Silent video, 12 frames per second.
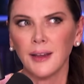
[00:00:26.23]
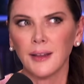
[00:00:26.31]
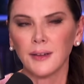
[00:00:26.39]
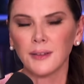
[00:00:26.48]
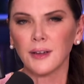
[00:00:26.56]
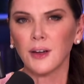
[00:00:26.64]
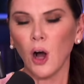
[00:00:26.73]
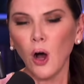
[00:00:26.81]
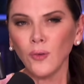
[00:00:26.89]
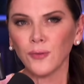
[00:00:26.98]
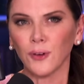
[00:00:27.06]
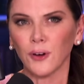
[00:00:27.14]
there's a
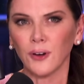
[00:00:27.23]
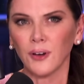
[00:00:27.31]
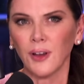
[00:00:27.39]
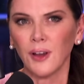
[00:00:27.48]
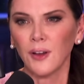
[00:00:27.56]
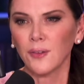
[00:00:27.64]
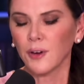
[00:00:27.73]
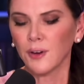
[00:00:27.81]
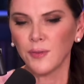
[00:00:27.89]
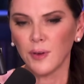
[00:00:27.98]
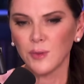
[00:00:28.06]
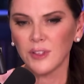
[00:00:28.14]
golfer, very
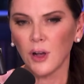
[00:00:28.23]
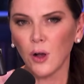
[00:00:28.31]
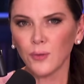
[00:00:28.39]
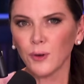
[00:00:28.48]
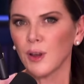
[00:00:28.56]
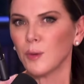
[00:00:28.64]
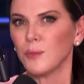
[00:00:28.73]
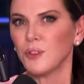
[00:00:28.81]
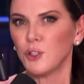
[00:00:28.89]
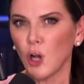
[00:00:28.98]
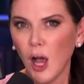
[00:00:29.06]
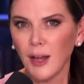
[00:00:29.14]
famous golfer named
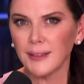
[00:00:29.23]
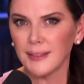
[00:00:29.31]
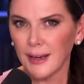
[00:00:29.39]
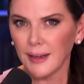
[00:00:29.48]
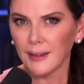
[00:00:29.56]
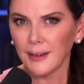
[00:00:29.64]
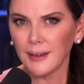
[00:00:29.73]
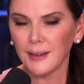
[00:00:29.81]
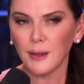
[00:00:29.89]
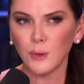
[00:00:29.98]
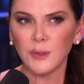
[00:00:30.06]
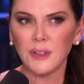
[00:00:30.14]
John Daly.
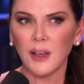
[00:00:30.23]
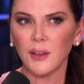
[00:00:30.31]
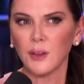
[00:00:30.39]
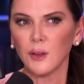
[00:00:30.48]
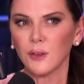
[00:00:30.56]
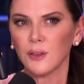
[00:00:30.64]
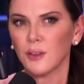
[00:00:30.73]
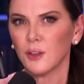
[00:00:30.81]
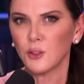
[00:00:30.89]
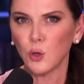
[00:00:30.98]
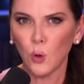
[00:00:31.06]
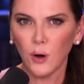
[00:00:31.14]
He was on the
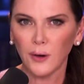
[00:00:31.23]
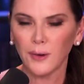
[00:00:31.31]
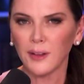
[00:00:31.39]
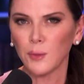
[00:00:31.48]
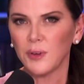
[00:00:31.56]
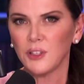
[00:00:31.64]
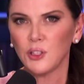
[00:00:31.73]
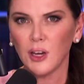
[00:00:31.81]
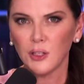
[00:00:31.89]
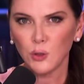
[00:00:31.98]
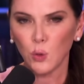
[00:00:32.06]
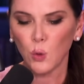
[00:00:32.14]
tour, right, the
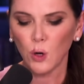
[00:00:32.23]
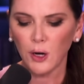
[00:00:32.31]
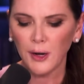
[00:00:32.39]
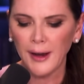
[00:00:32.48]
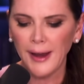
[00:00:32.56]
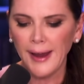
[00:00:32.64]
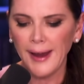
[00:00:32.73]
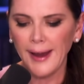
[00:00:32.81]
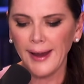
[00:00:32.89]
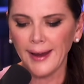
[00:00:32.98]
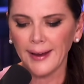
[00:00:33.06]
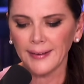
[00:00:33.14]
PGA Tour,
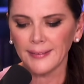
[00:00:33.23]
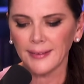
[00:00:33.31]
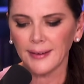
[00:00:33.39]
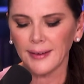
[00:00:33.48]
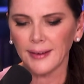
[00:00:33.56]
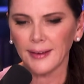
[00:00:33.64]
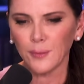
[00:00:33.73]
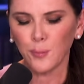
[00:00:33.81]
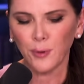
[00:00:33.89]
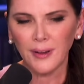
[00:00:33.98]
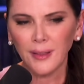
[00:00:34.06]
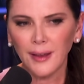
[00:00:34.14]
and
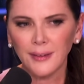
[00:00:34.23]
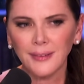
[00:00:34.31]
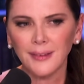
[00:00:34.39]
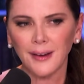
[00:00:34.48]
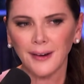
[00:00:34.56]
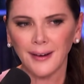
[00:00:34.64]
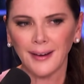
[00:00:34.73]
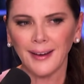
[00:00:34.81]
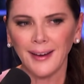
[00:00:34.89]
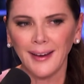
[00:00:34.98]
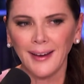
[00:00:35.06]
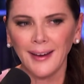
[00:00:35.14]
pretty legendary.
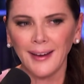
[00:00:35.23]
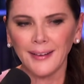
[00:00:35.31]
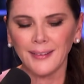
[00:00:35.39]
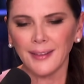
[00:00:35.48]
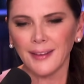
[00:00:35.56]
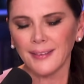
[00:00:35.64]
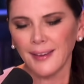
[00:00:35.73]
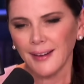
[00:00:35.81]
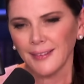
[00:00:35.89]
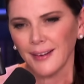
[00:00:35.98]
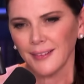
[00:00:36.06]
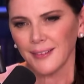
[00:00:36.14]
And so they sat
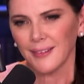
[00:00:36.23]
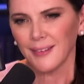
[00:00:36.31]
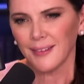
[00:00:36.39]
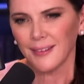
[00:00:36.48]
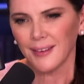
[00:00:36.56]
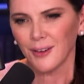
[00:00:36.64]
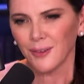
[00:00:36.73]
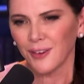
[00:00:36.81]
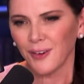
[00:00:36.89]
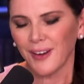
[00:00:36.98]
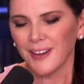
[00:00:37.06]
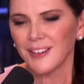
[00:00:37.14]
down to do this
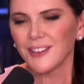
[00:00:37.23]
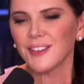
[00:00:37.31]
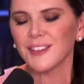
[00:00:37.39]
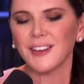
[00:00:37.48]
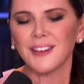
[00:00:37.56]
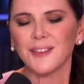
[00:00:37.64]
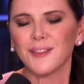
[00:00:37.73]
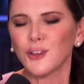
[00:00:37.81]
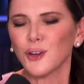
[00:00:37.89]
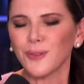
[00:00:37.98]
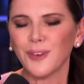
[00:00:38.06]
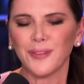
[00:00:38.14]
interview, and it's just, it's
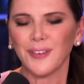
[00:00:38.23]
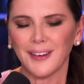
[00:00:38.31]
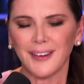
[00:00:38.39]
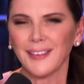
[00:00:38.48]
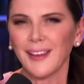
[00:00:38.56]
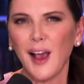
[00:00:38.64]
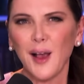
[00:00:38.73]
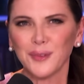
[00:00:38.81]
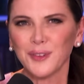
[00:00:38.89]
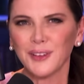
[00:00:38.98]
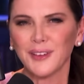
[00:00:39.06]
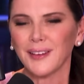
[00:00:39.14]
terrific. It's
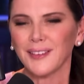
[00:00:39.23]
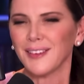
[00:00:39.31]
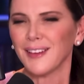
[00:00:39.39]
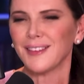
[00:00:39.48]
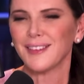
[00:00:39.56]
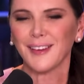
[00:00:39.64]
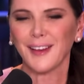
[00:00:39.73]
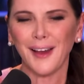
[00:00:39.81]
absolutely, it's